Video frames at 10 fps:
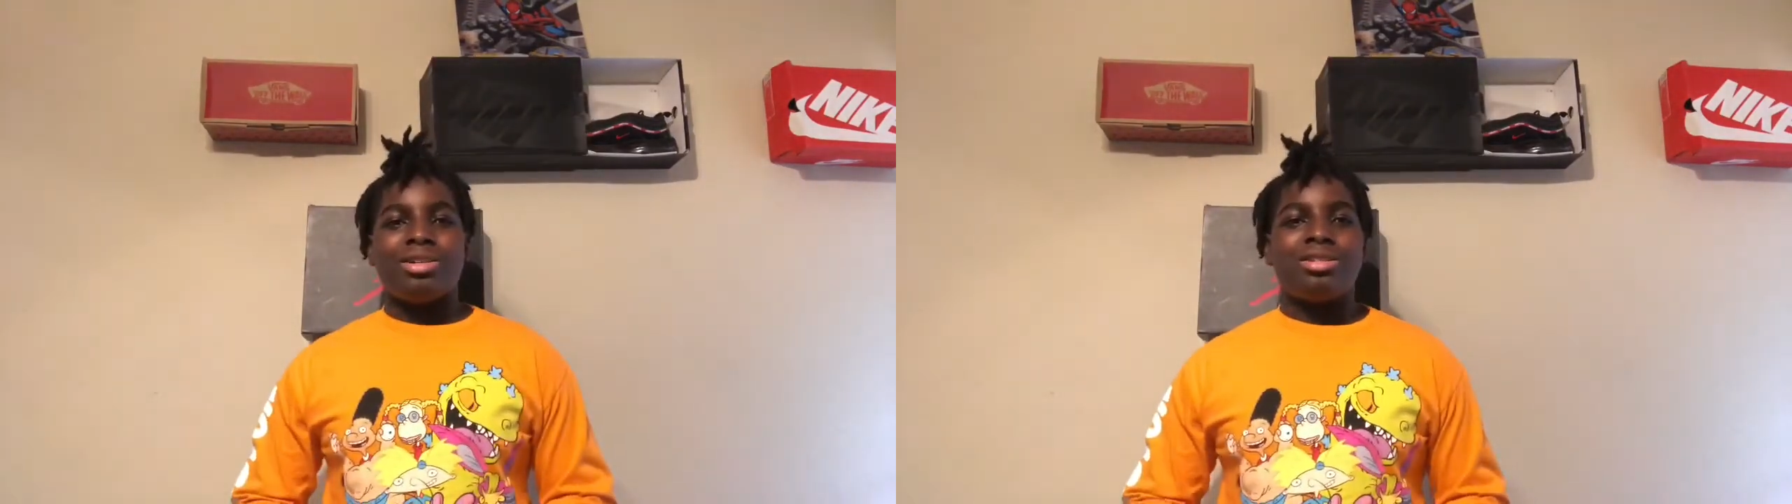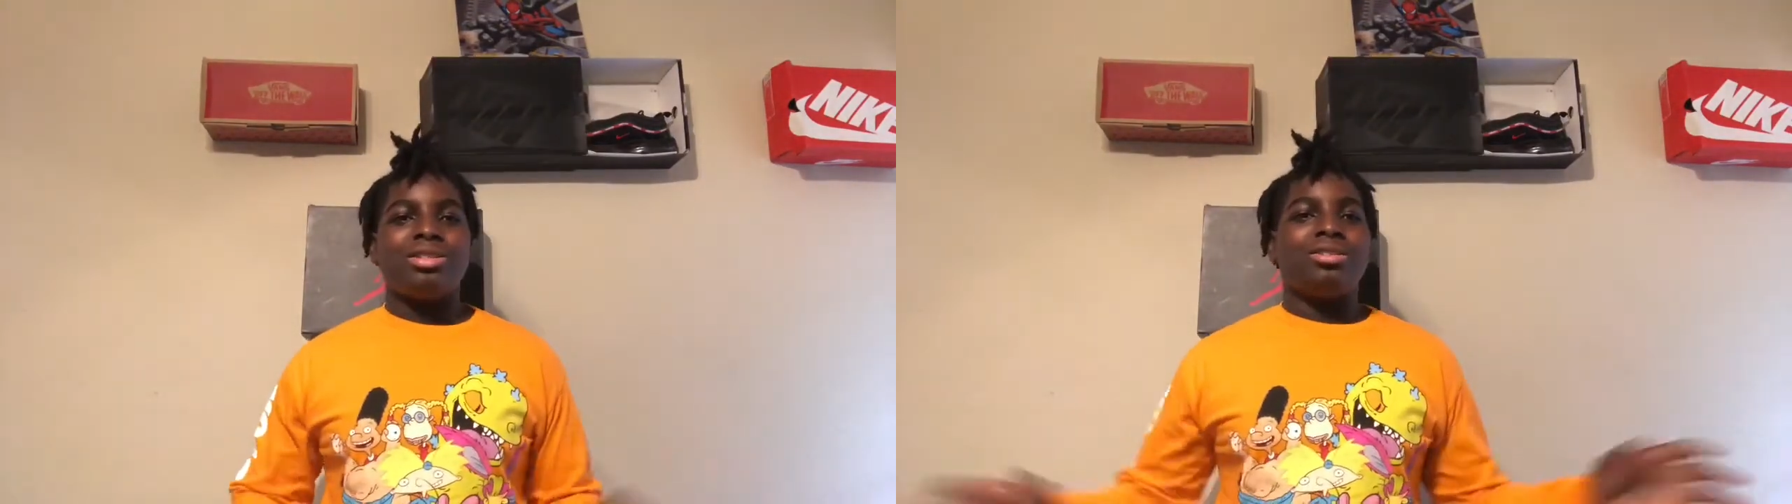
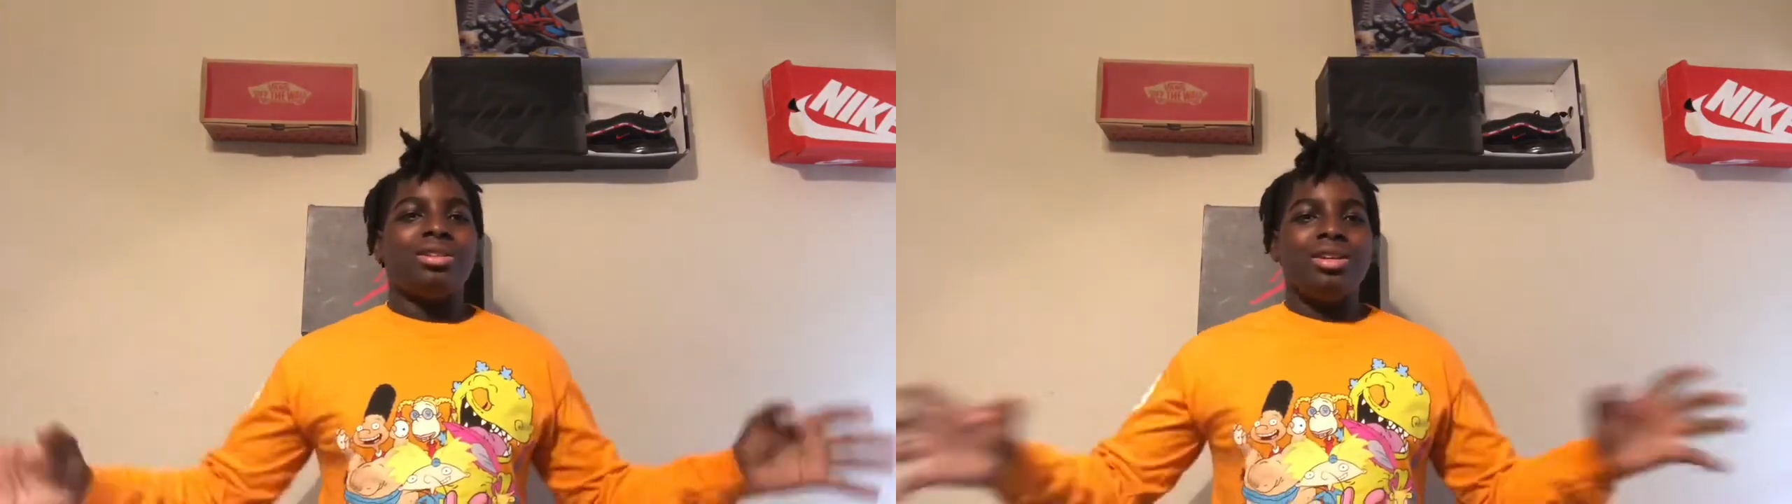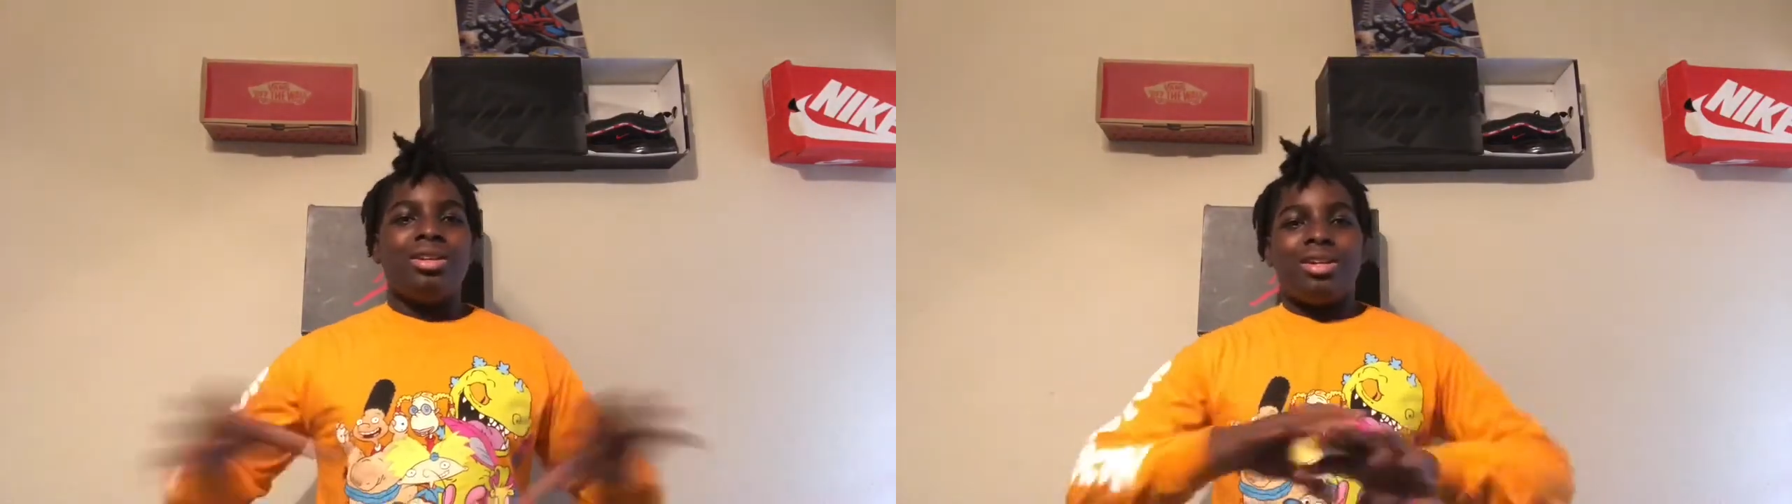This is
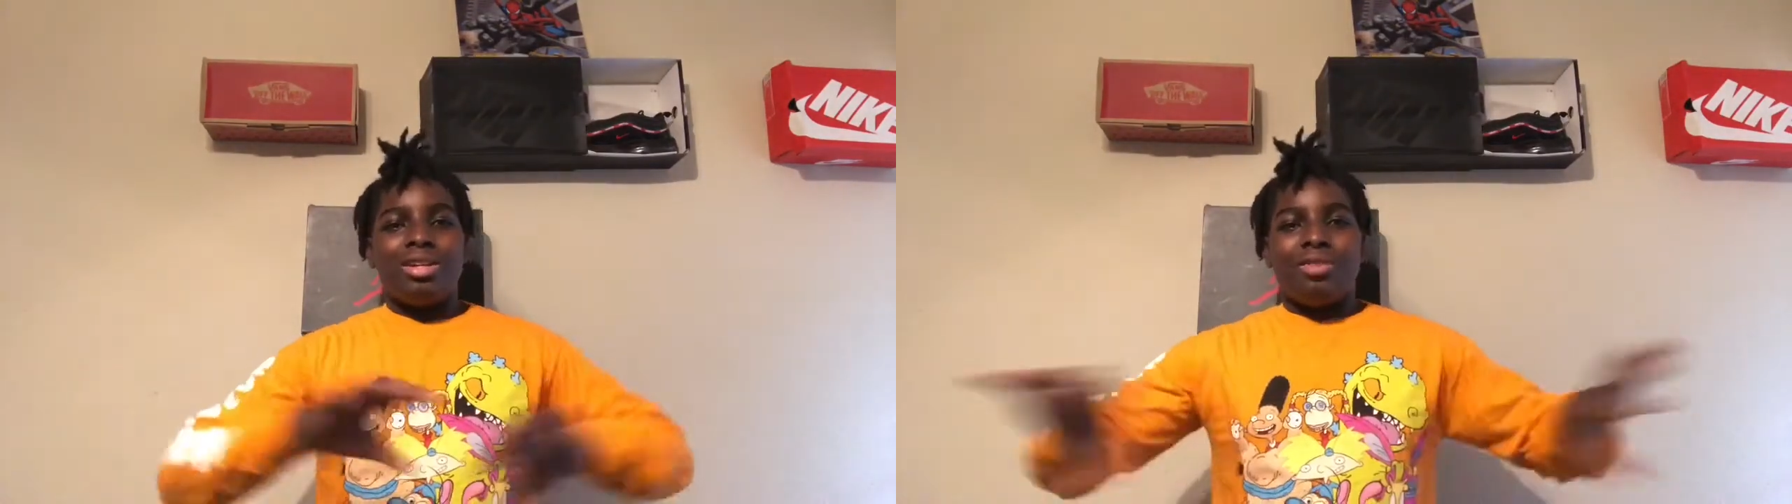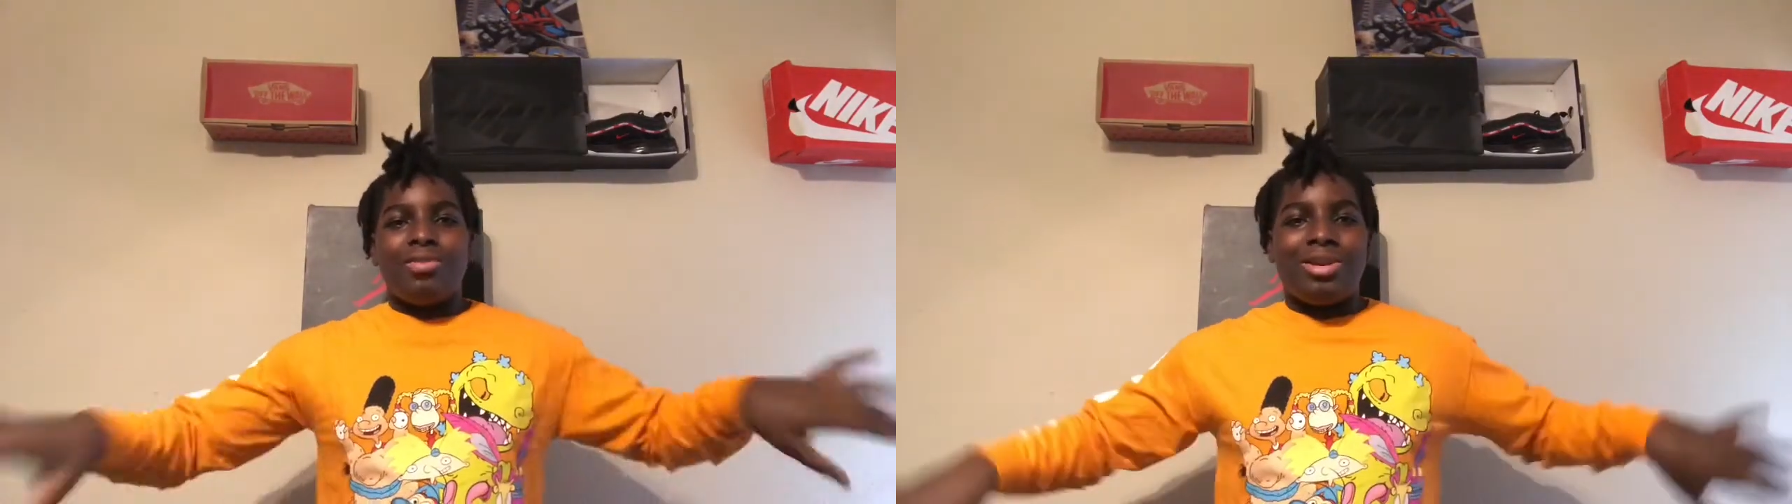
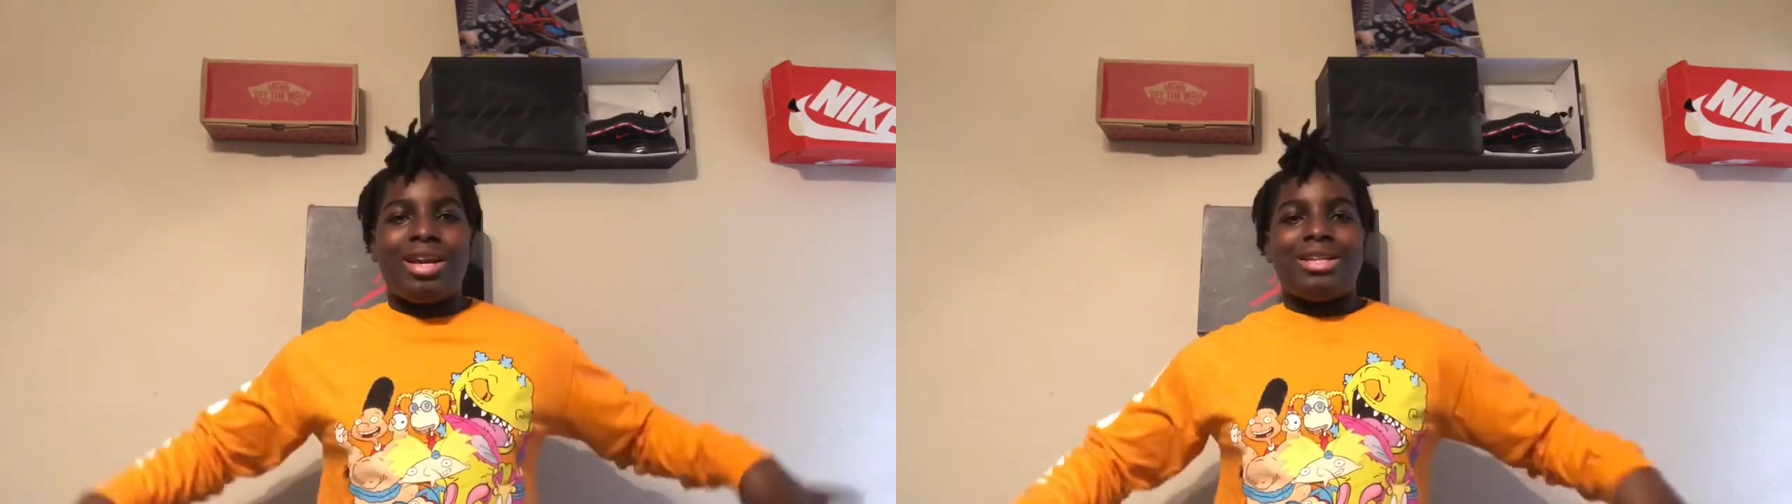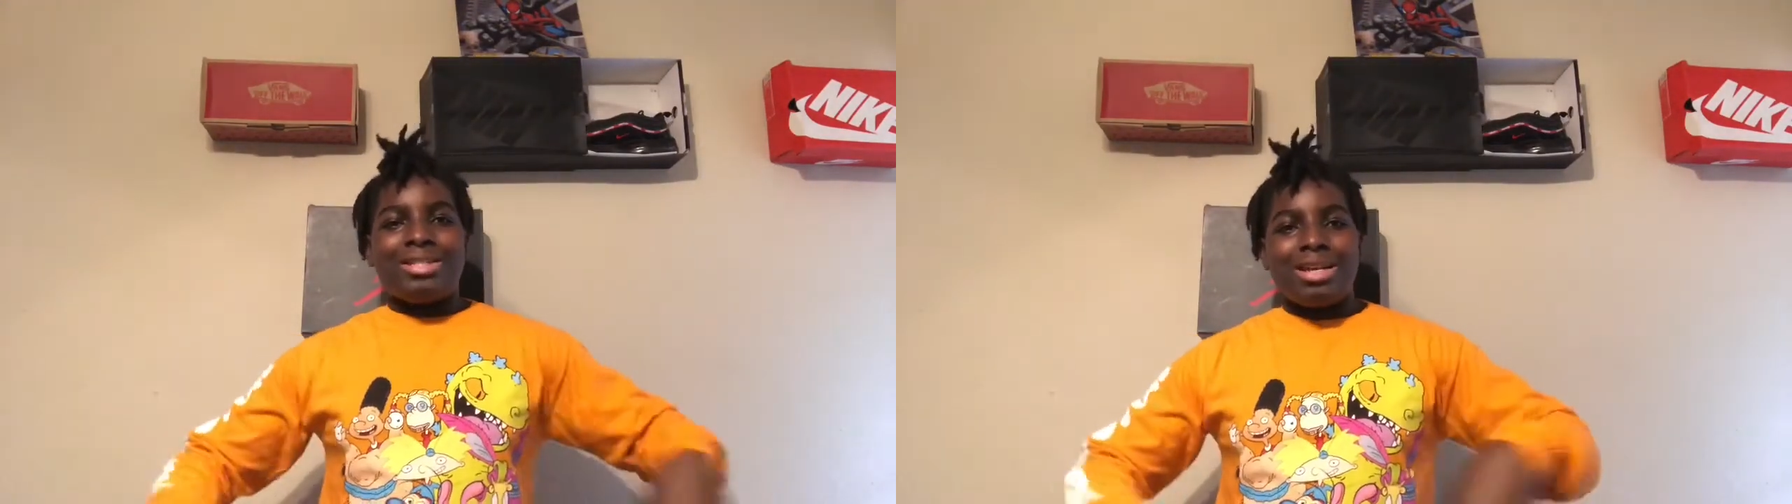if you can't